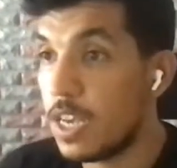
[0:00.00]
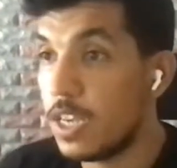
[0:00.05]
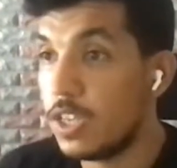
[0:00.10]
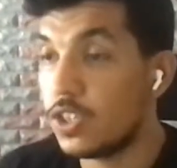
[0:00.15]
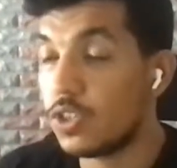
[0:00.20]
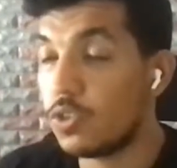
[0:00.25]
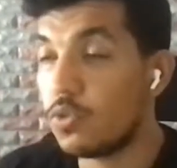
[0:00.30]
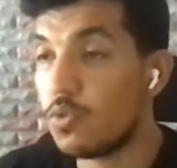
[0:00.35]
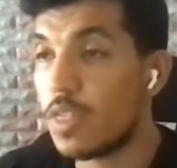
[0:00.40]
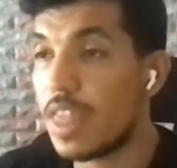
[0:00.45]

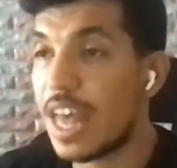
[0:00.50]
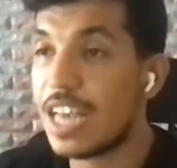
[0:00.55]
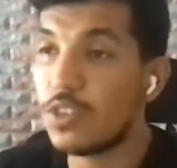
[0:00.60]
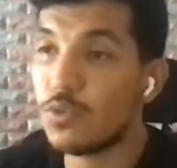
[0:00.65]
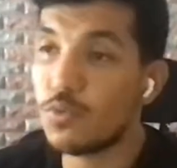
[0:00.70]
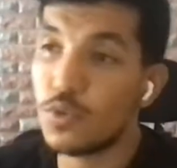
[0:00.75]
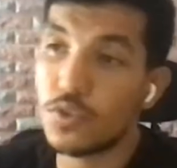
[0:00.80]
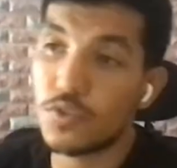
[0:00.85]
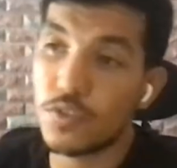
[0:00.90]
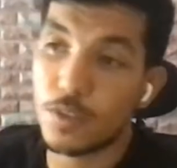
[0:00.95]
So that
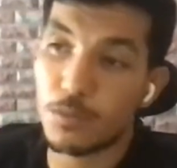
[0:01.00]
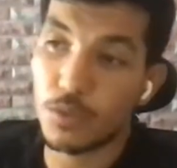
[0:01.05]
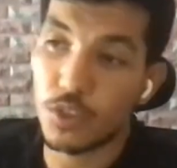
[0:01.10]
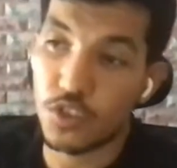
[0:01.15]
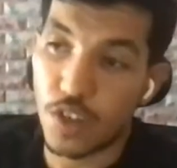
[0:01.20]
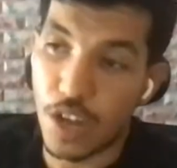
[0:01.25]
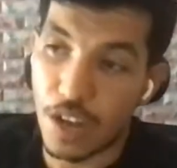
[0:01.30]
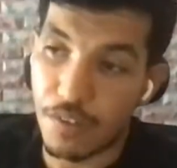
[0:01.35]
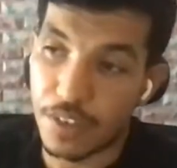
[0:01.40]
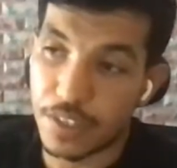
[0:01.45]
was from the
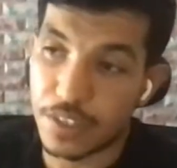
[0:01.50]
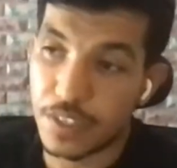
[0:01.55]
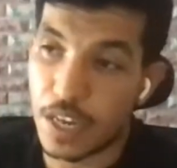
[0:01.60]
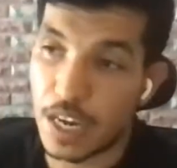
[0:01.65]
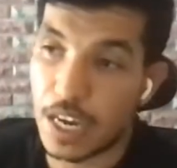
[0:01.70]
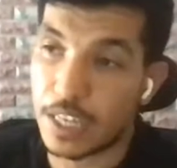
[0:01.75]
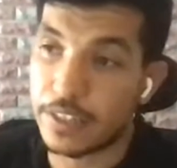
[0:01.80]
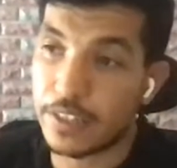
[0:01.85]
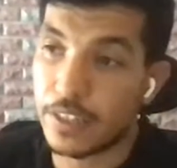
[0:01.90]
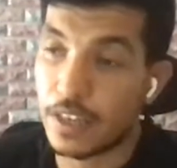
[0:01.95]
Java
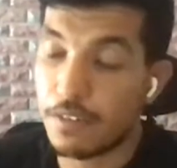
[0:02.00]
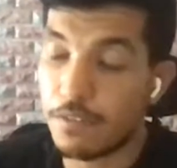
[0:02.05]
side.